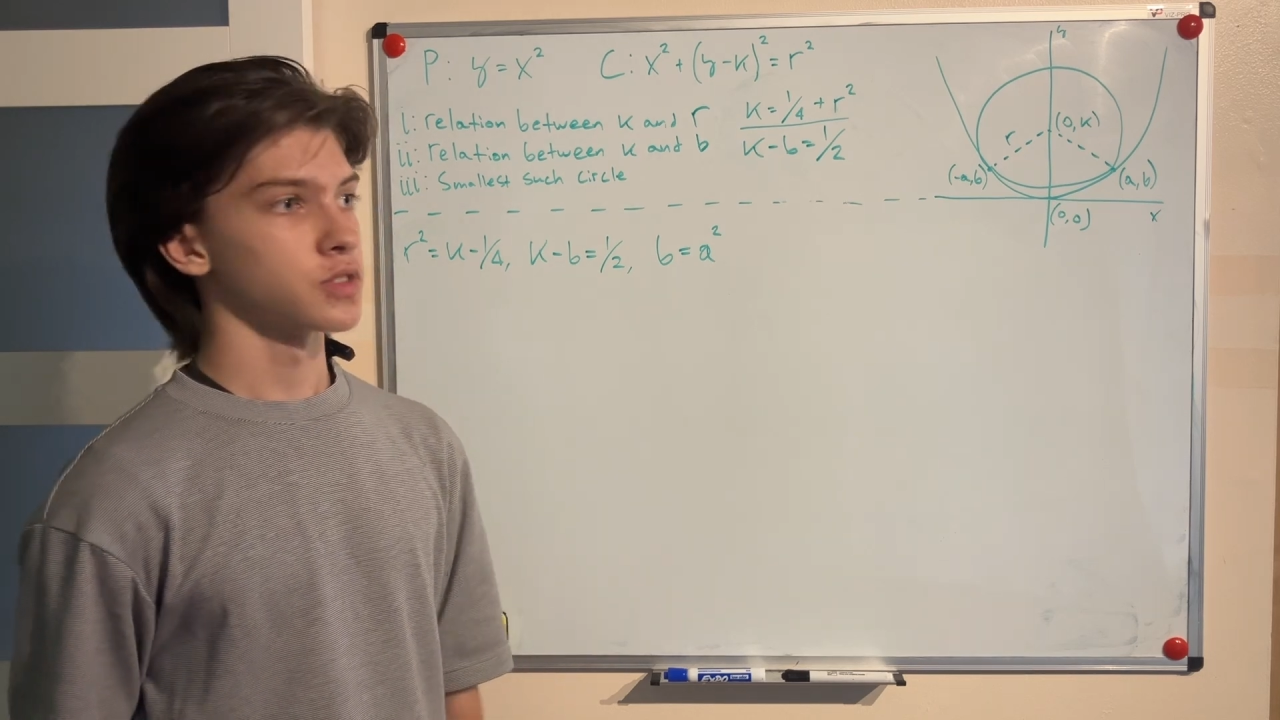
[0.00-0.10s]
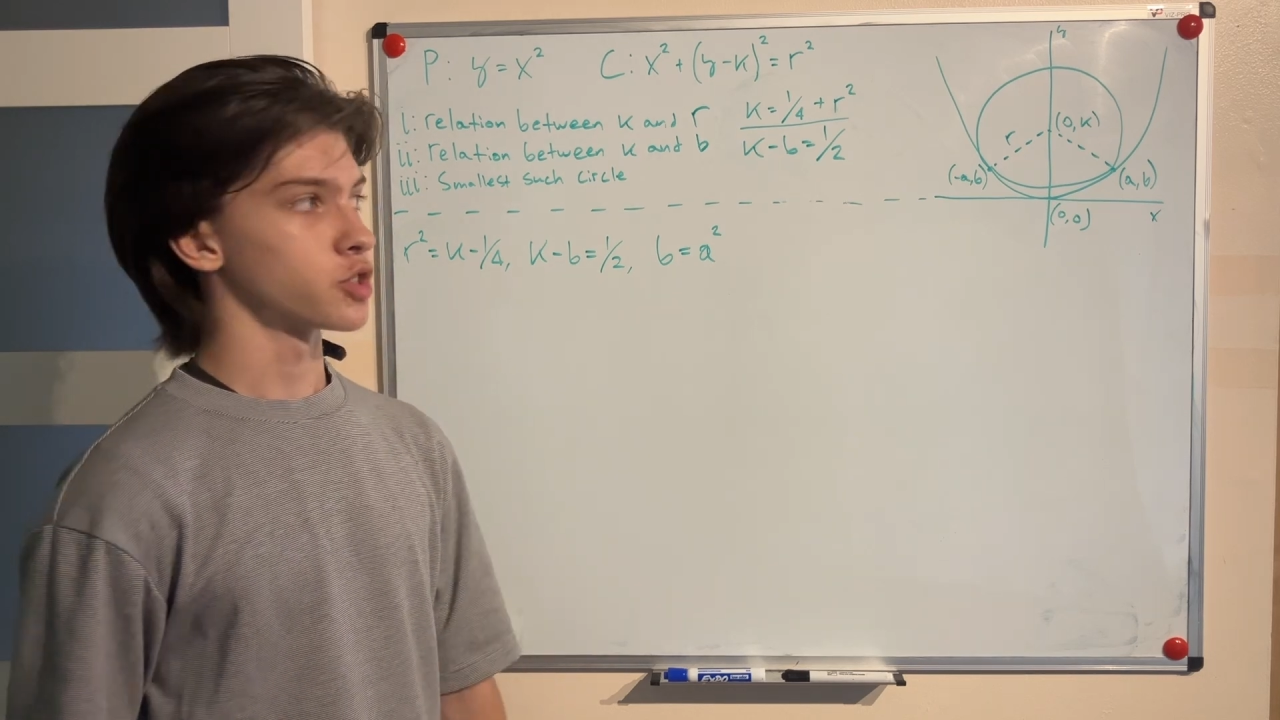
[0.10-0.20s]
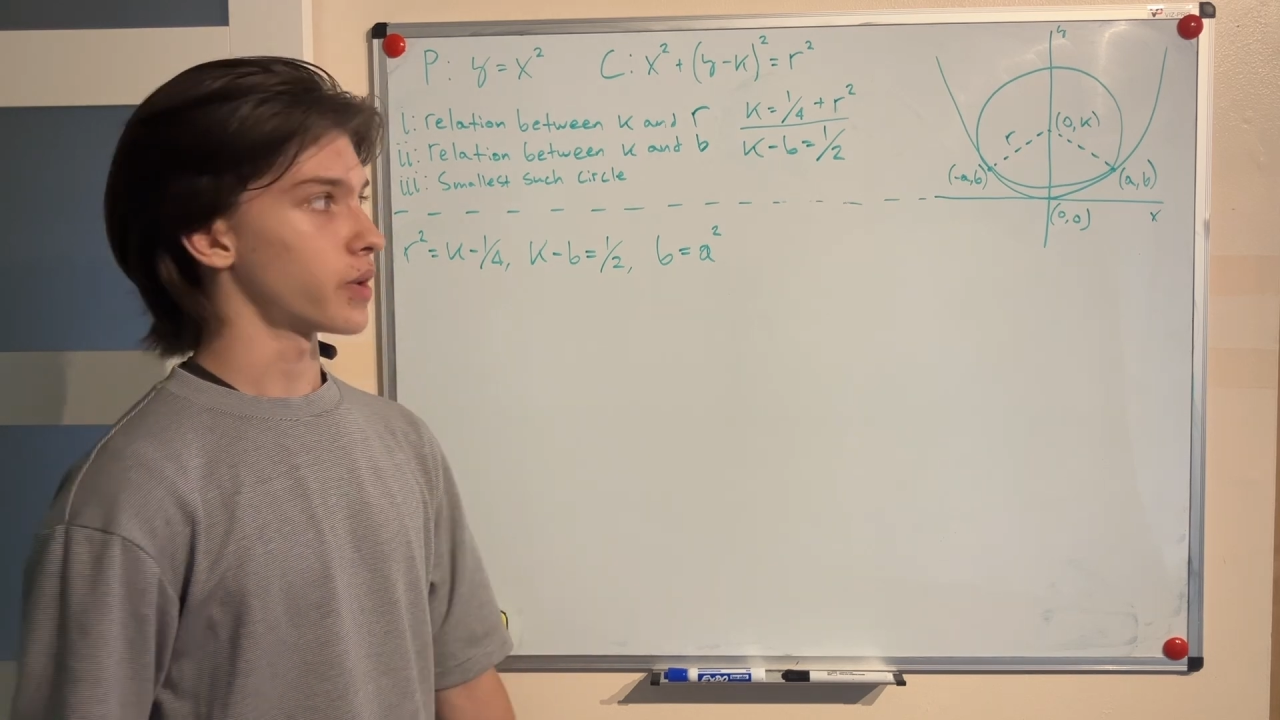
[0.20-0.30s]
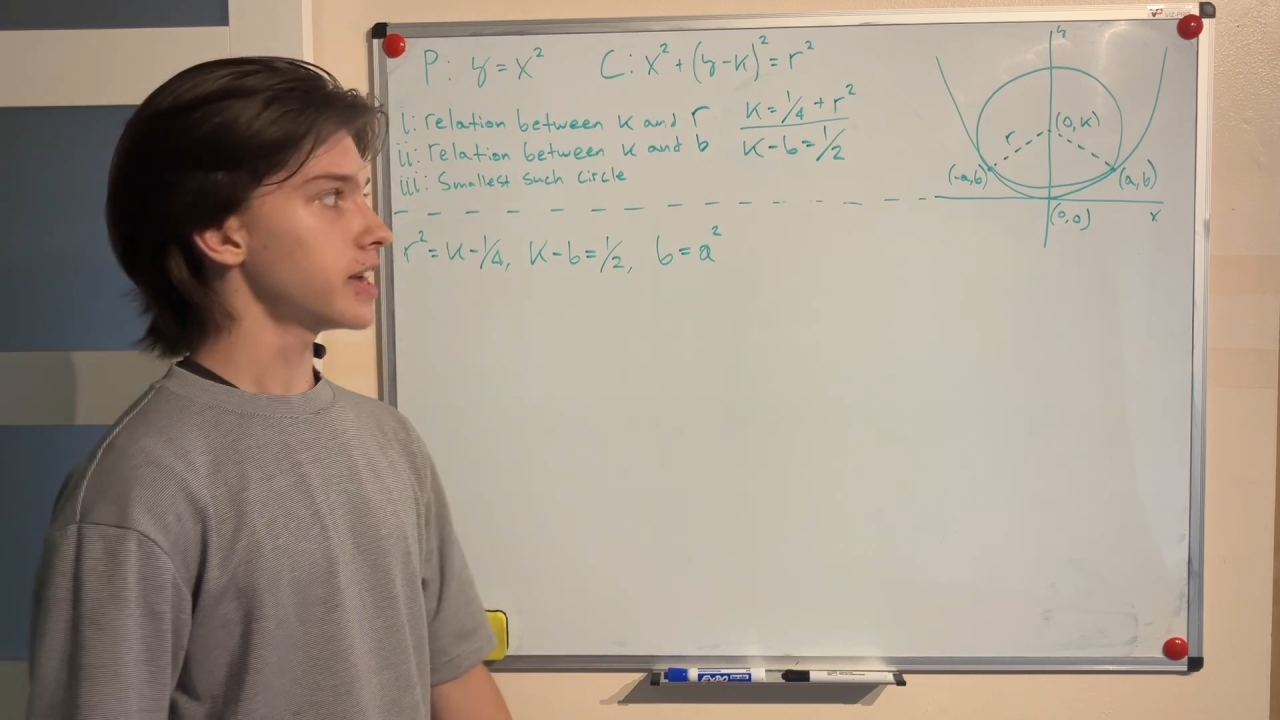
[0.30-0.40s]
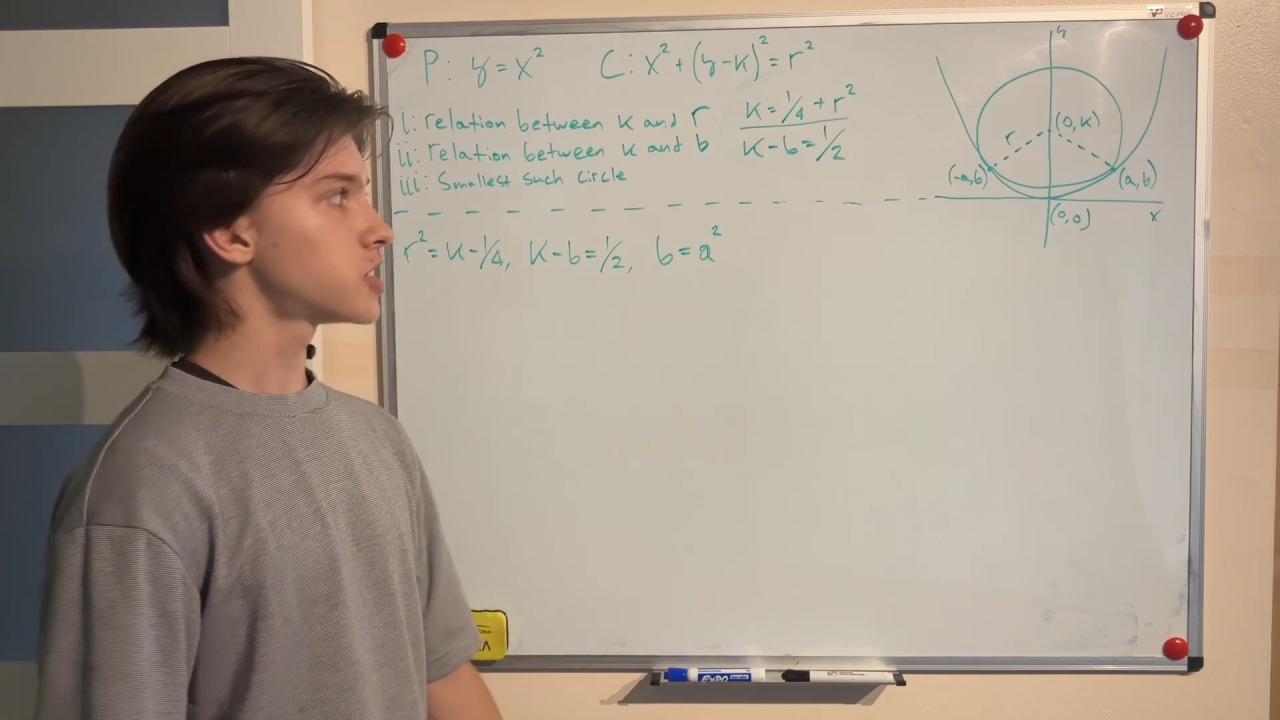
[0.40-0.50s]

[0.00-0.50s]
So a